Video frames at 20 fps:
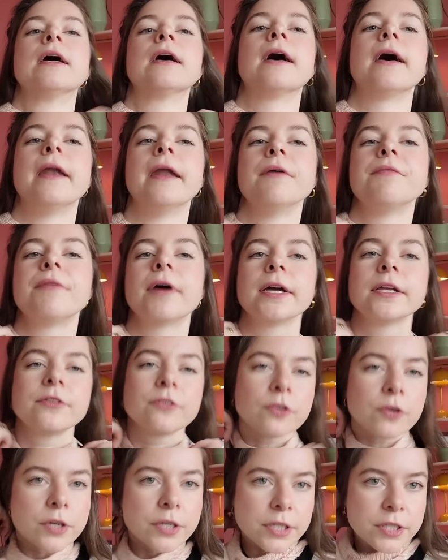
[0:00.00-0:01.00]
And if I
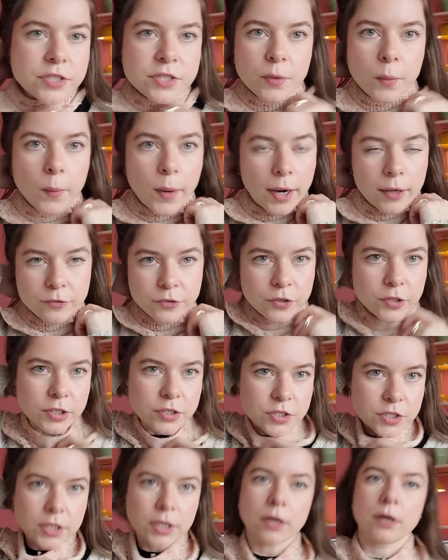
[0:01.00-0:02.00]
turn this around, you can
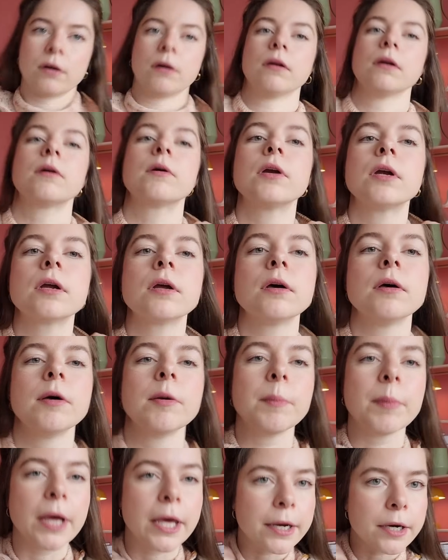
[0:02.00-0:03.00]
see the color
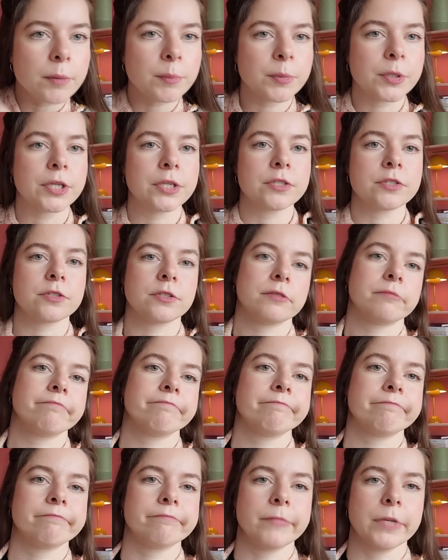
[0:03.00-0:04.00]
better, but this
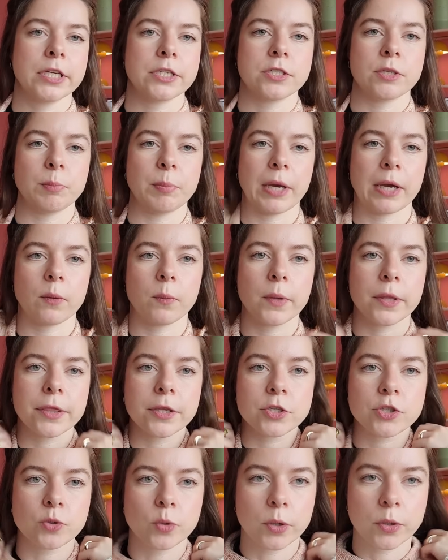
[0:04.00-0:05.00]
is the back with the
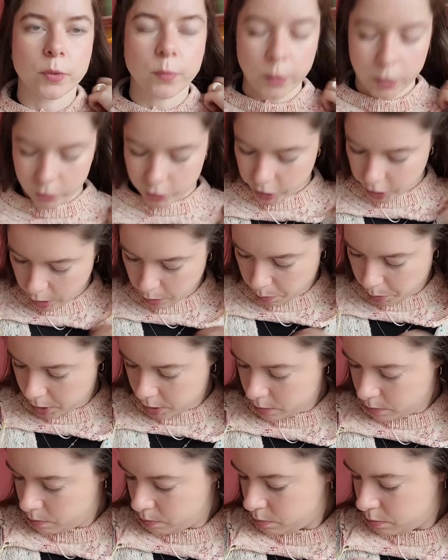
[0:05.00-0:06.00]
short row
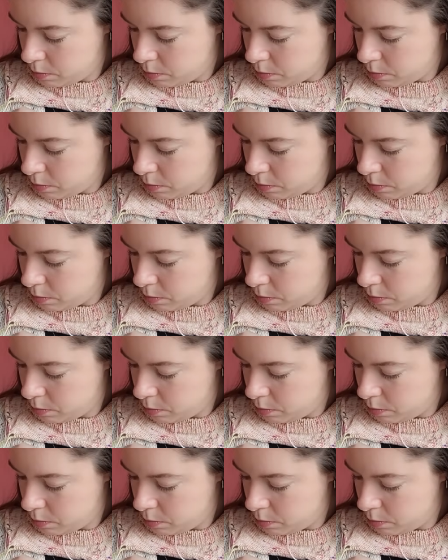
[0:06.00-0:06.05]
shaping.